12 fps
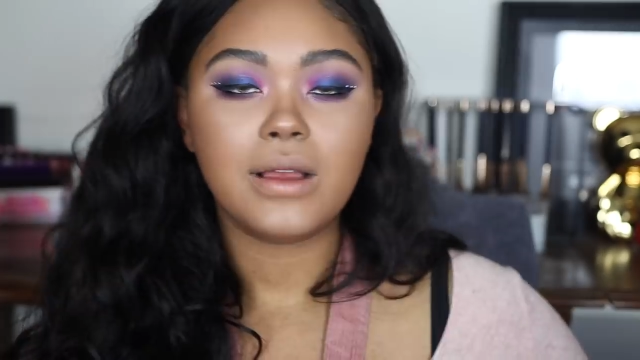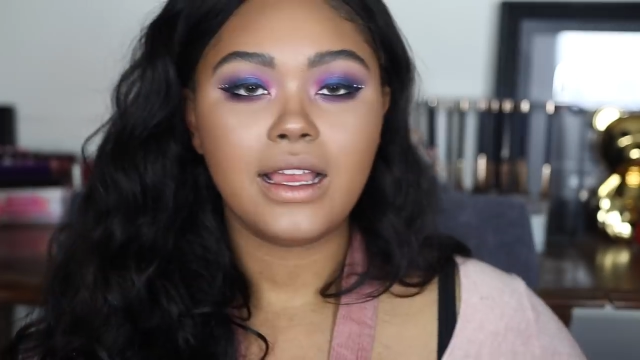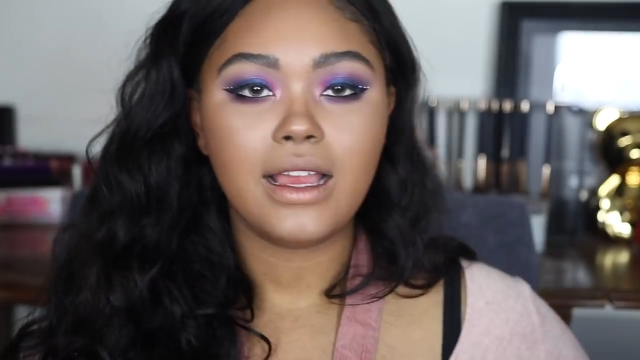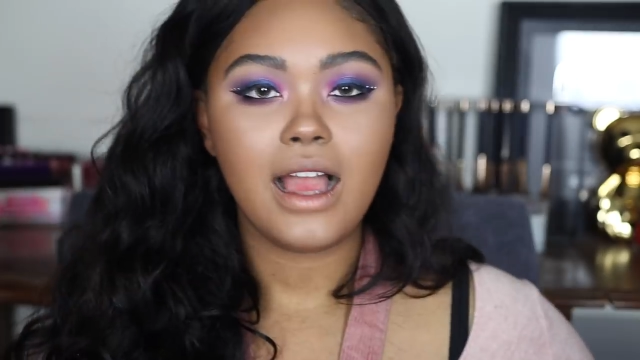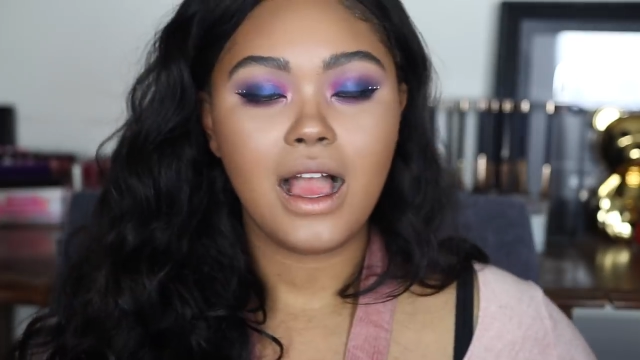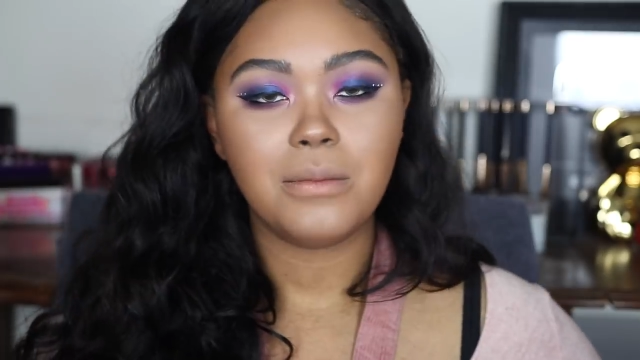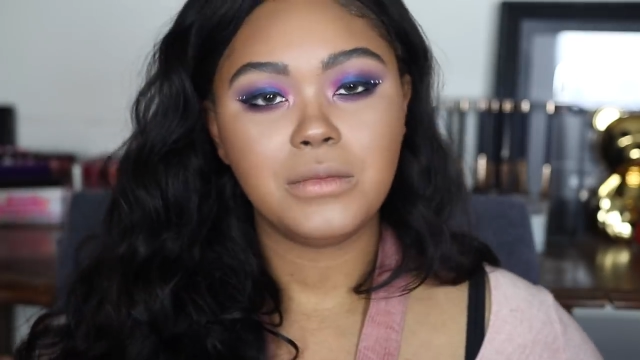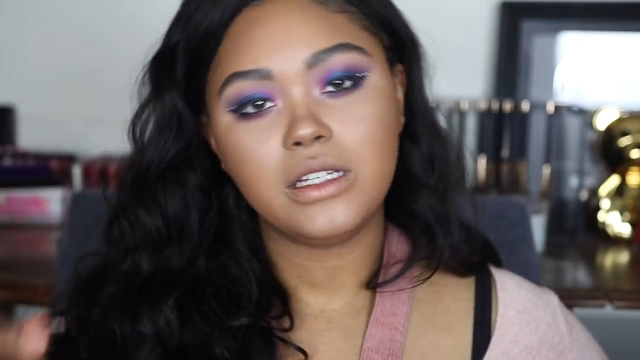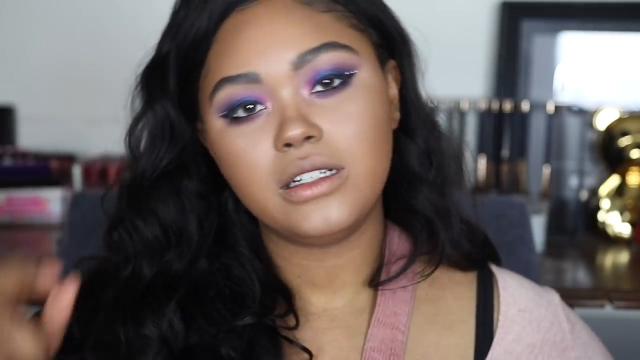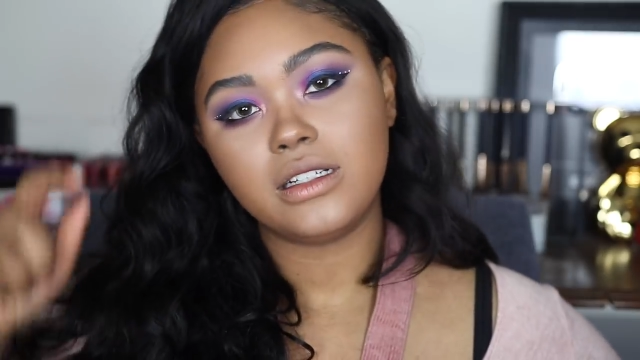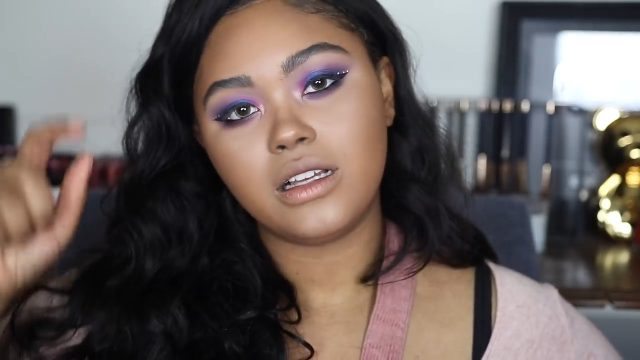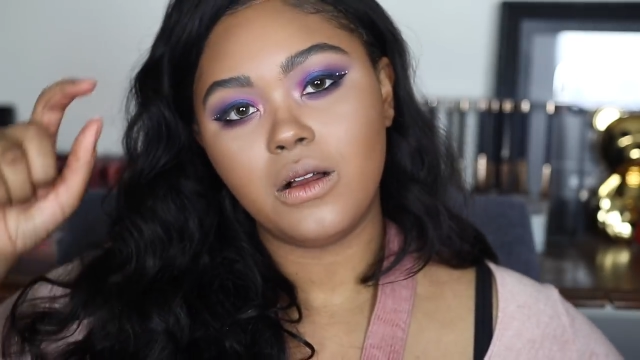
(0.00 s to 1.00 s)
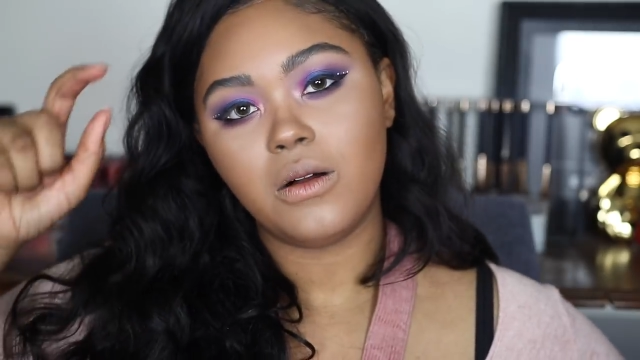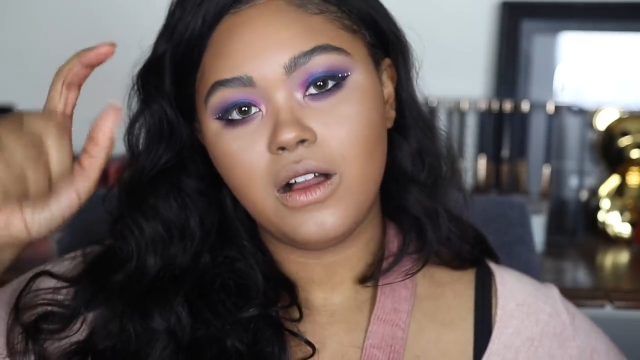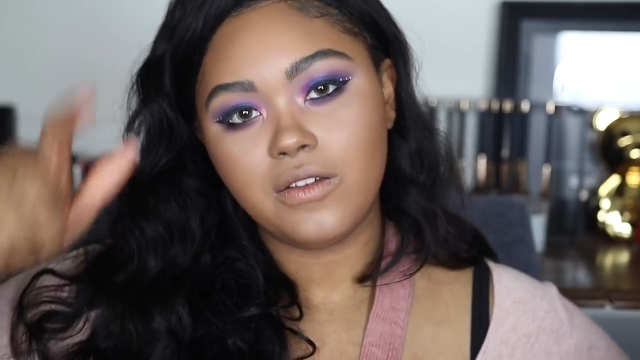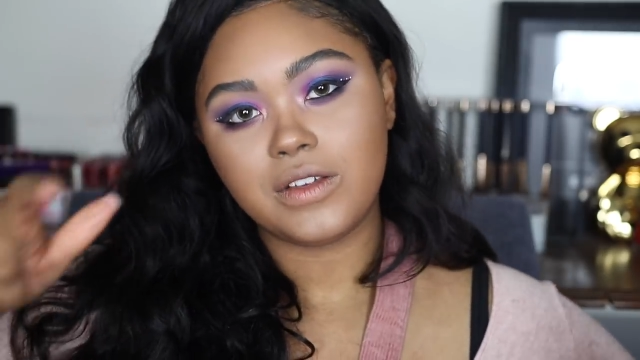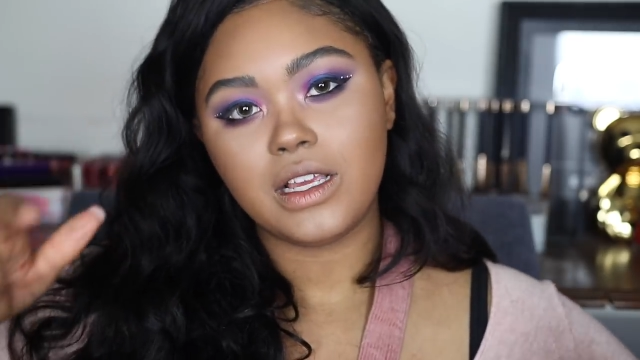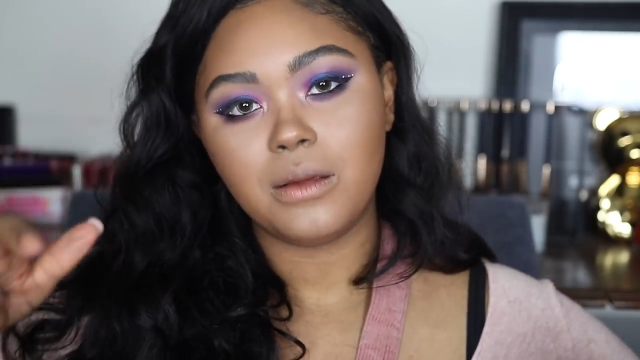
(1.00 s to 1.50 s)
Okay, I'm gonna go
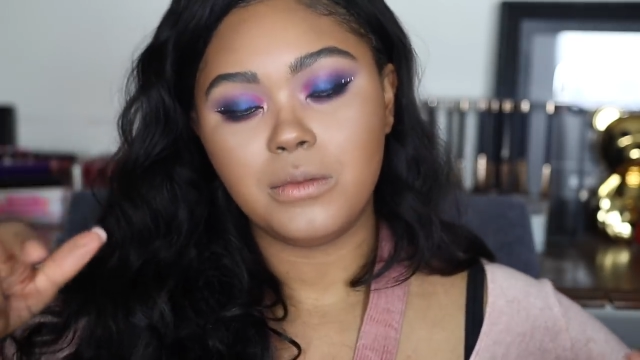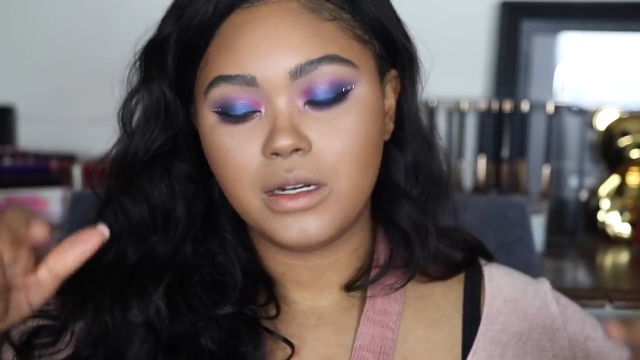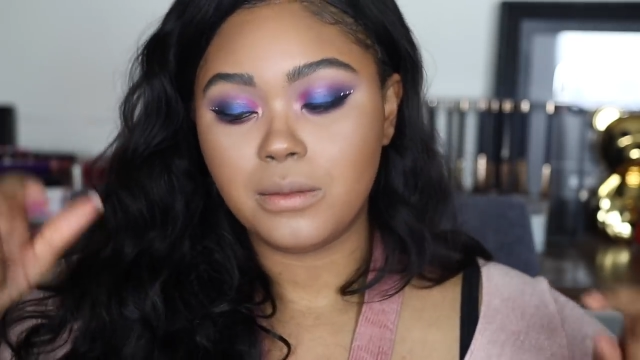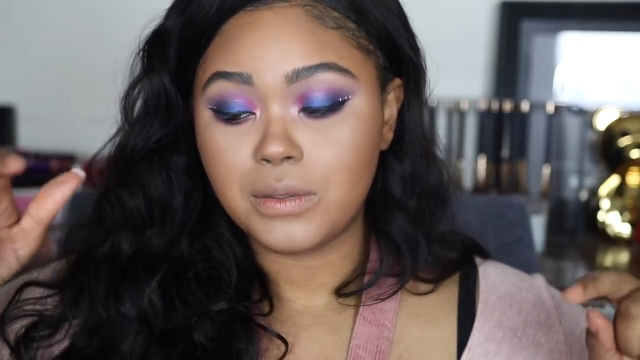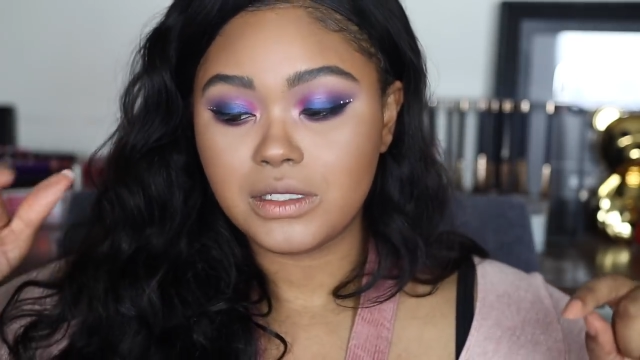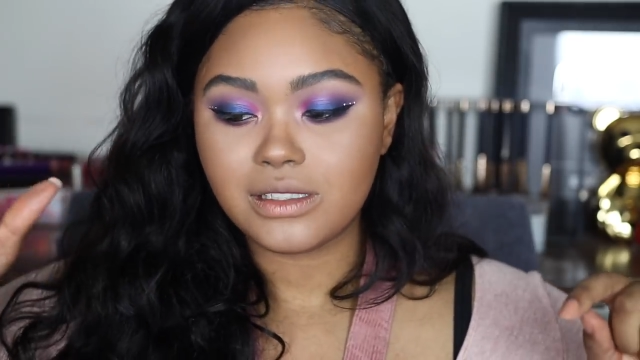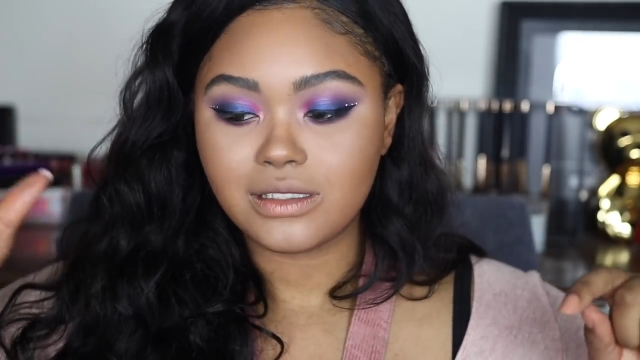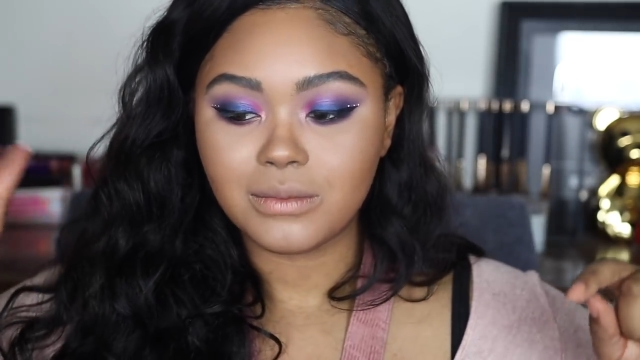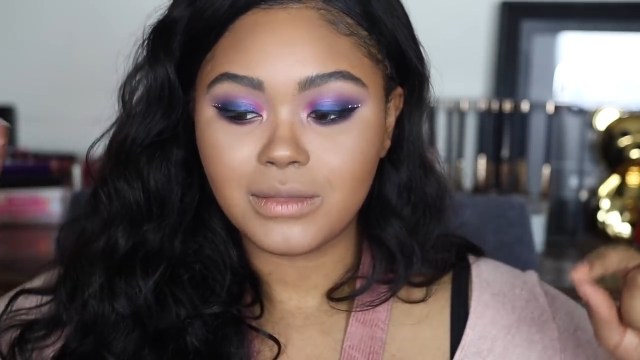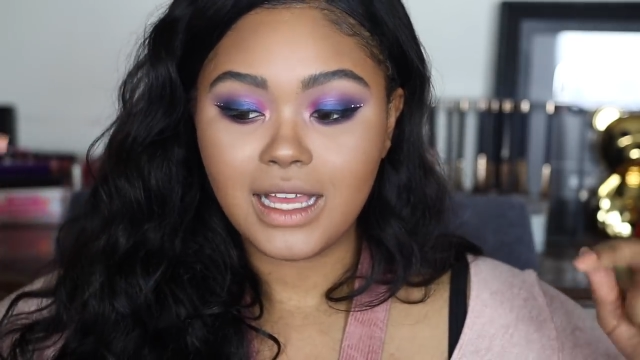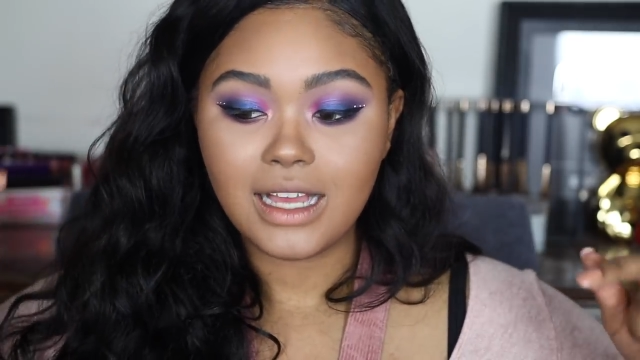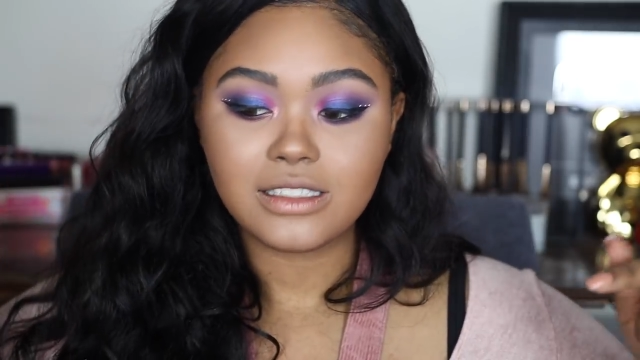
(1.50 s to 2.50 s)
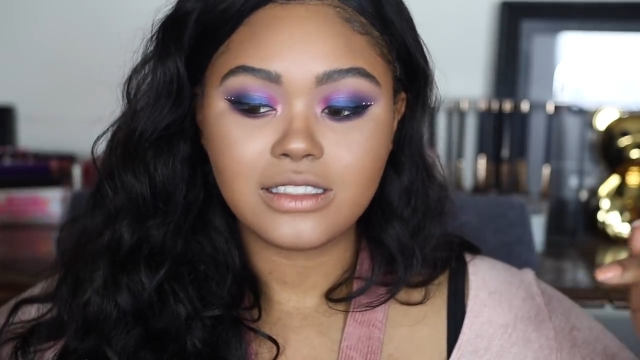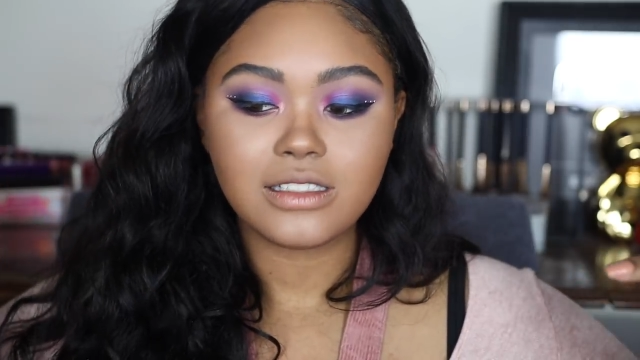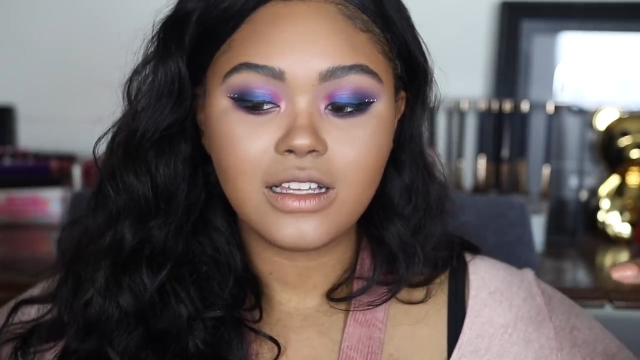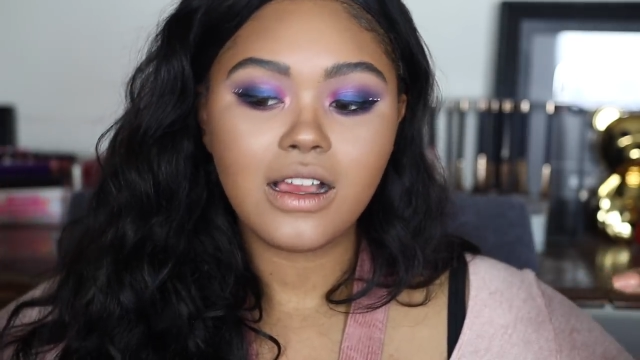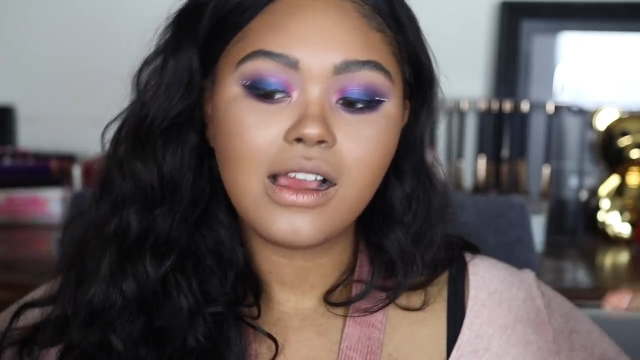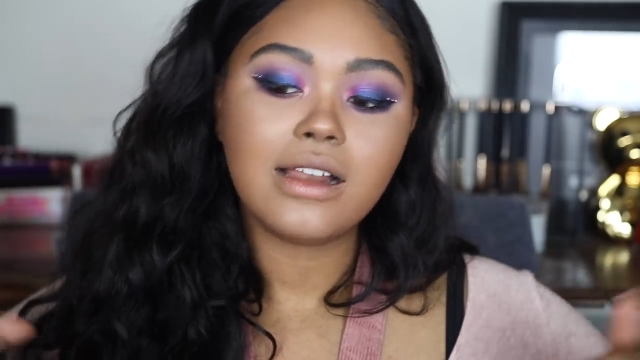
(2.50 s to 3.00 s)
off camera to put some
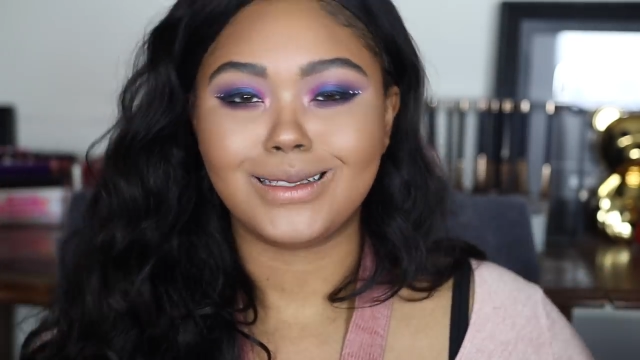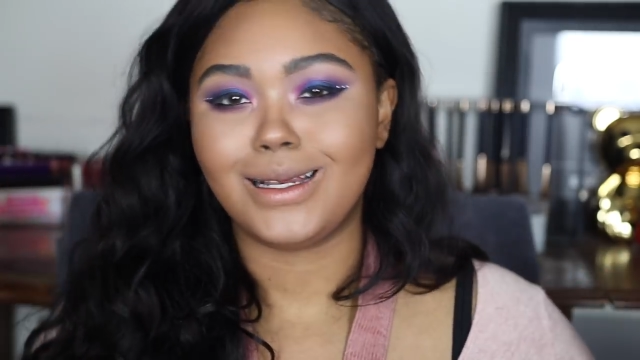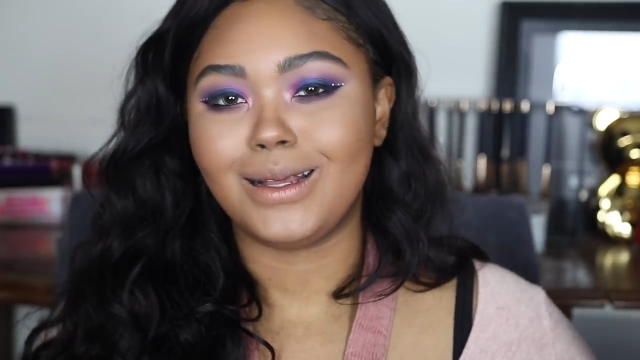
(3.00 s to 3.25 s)
lashes on,